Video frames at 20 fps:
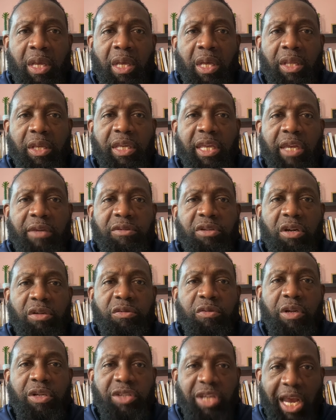The King
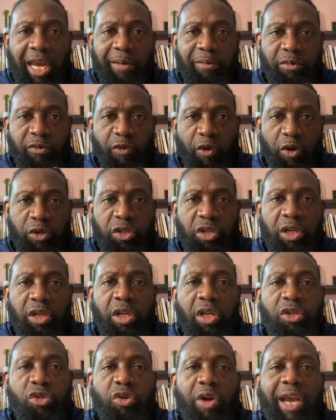James
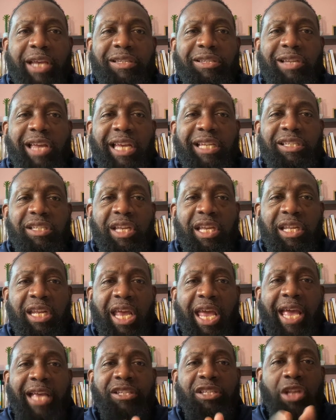Version translates it
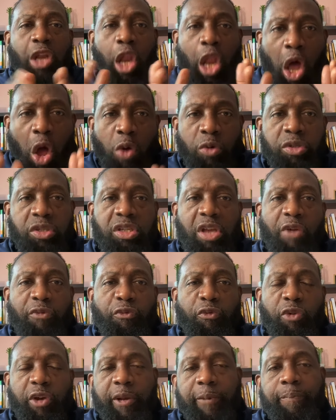as long
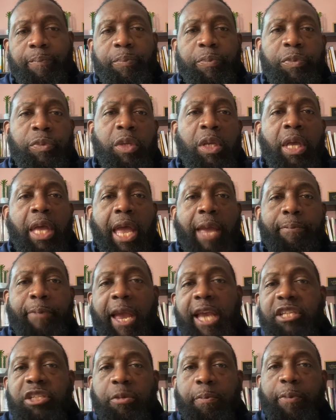suffering. A
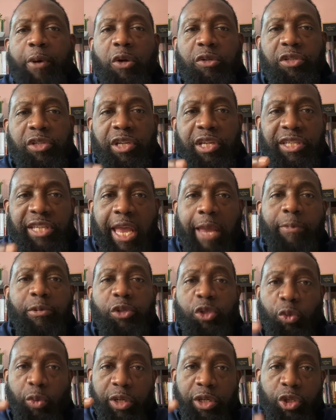patient person is able
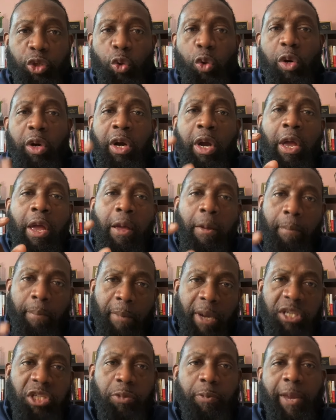to endure
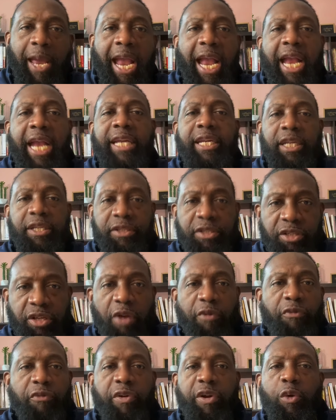much pain and
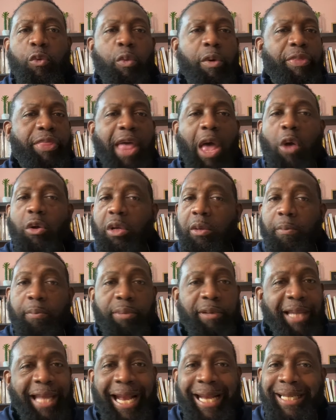suffering without
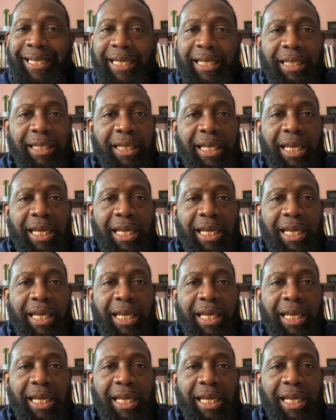complaining.